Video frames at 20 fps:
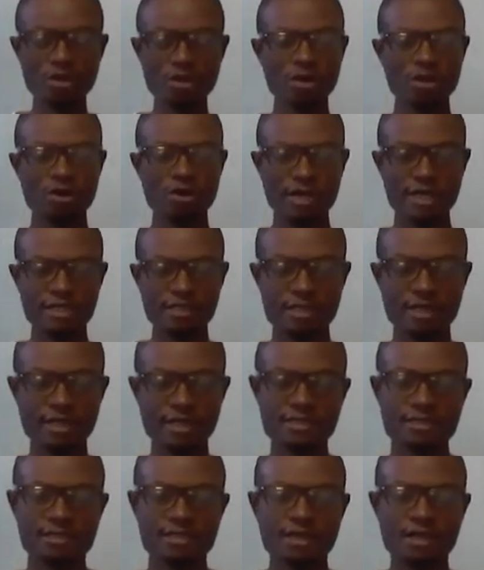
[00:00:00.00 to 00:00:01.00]
All right,
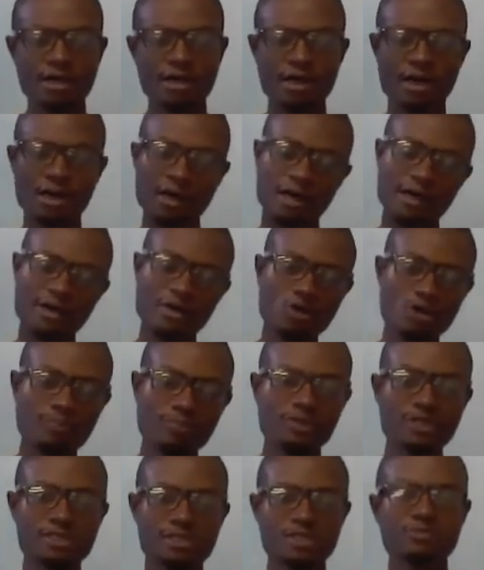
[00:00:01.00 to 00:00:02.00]
guys, I
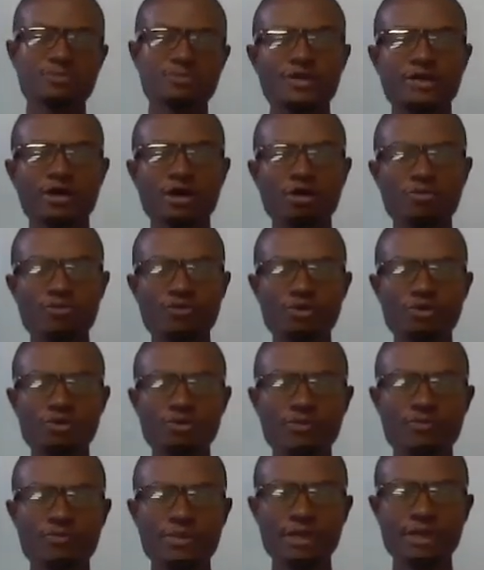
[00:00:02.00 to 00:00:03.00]
hope this has been
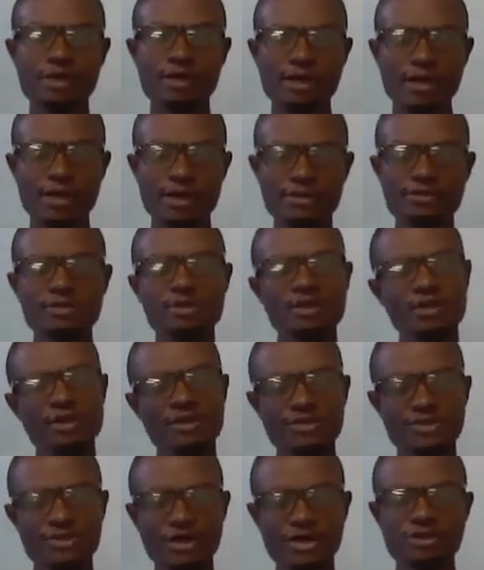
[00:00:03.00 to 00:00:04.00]
helpful, and
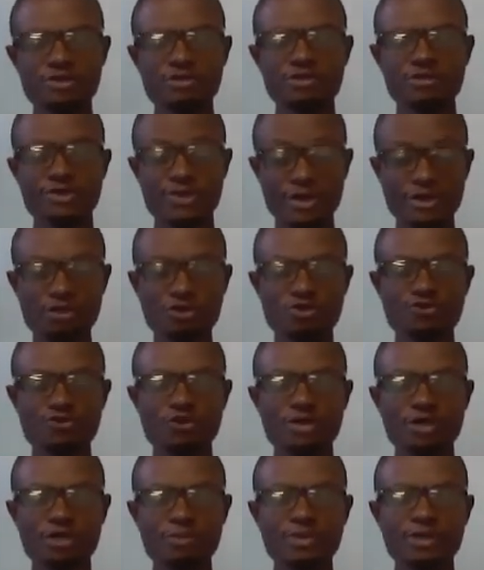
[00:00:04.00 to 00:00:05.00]
thank you for
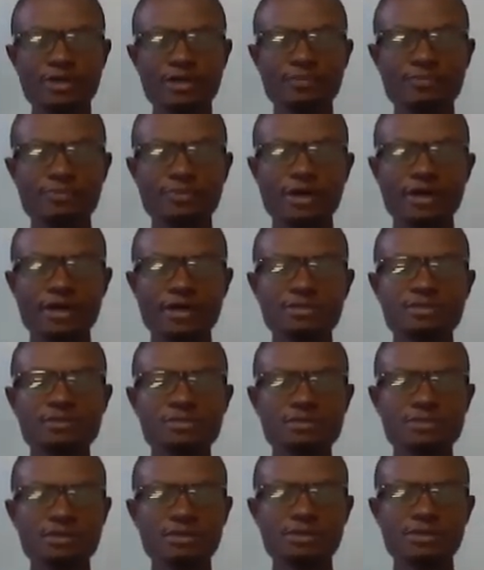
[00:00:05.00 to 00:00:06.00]
keeping up,
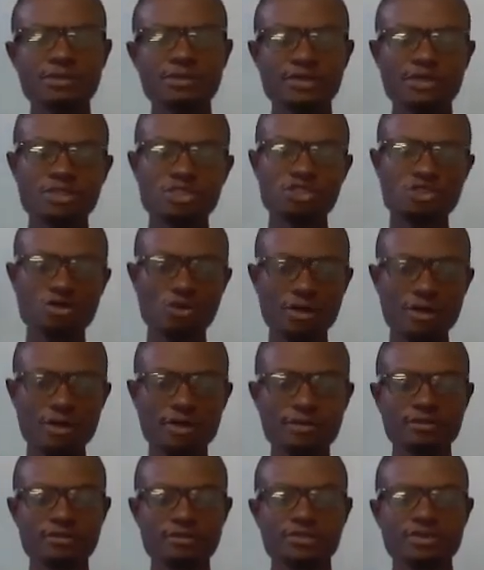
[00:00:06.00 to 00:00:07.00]
and enjoy
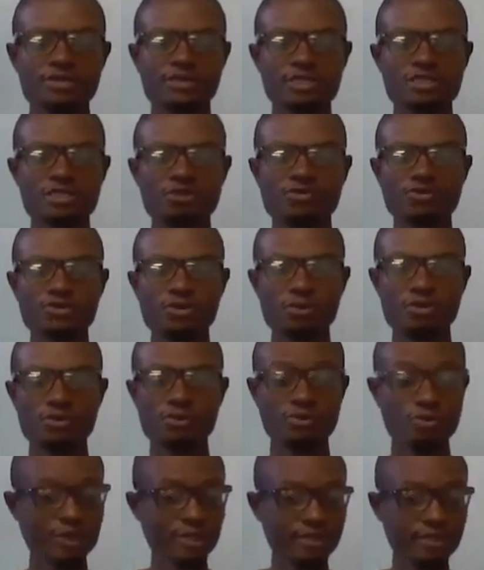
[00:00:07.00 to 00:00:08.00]
the rest of your
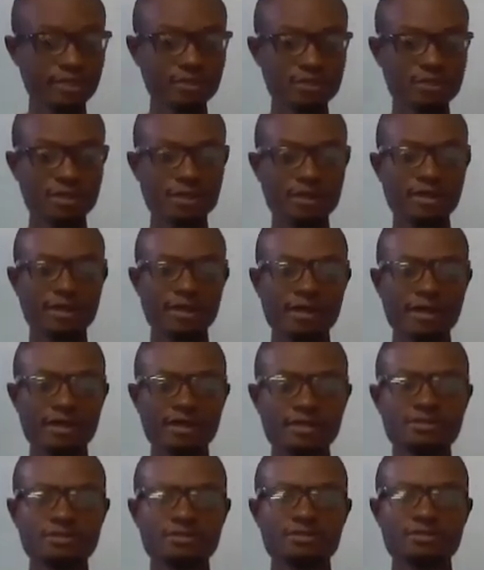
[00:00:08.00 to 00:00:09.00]
weekend,
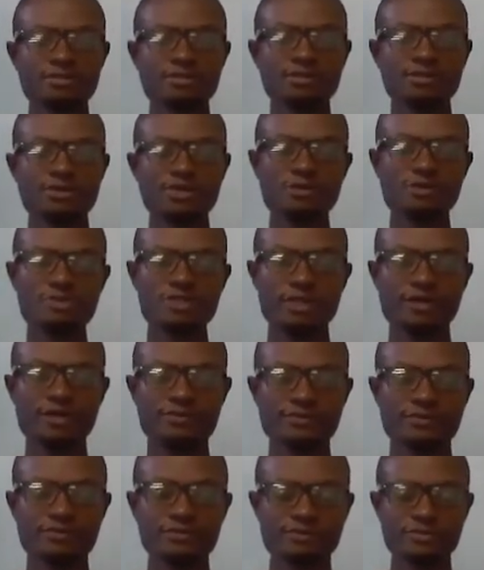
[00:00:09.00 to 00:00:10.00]
and keep safe.
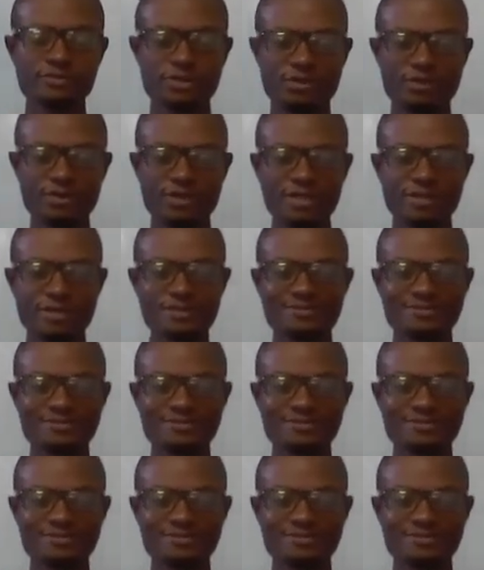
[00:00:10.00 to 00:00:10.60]
All right?